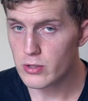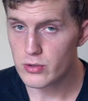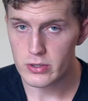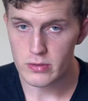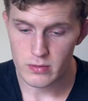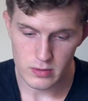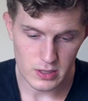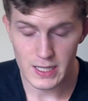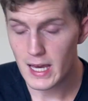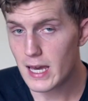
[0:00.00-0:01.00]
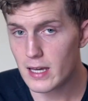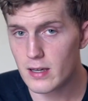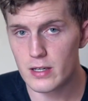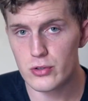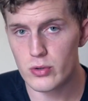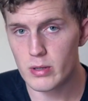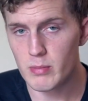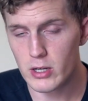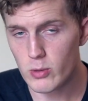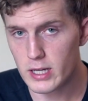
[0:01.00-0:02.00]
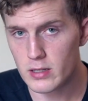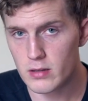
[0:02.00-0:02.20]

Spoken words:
you just decay extremely quick.